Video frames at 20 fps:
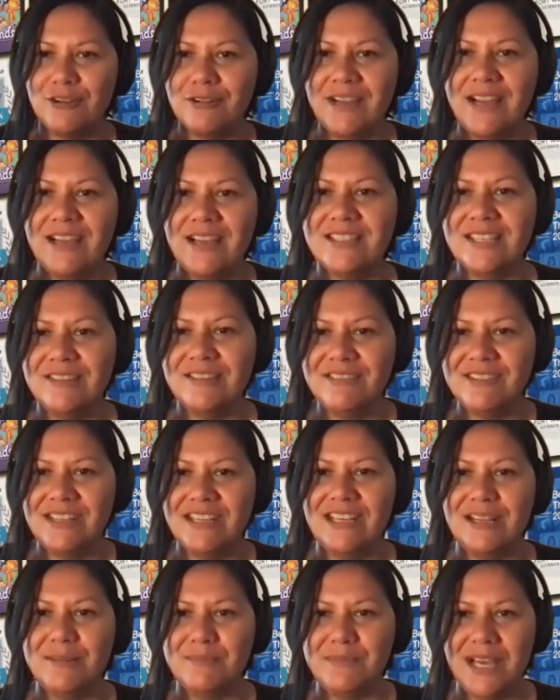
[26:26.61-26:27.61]

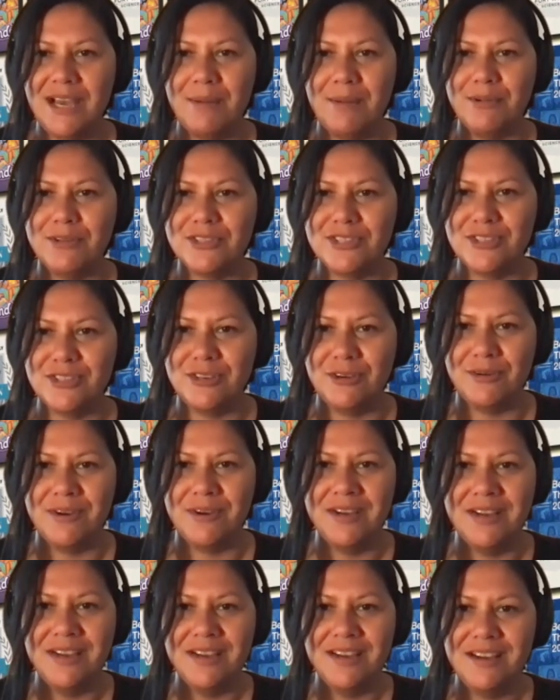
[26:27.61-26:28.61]
creativity to be able to
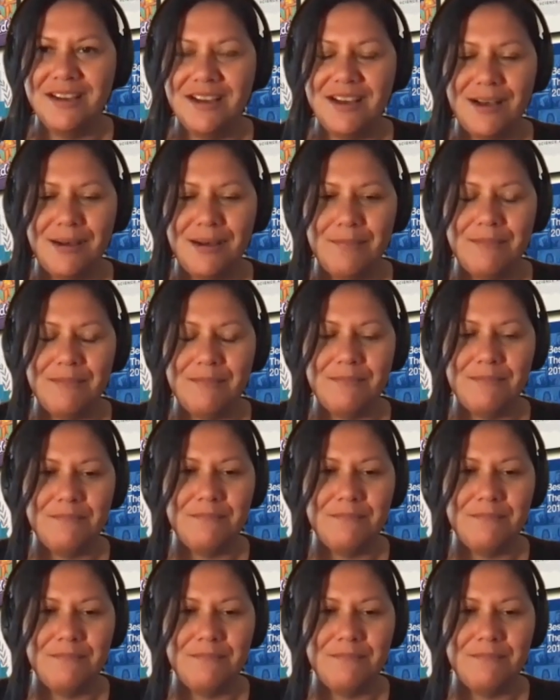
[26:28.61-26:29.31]
um,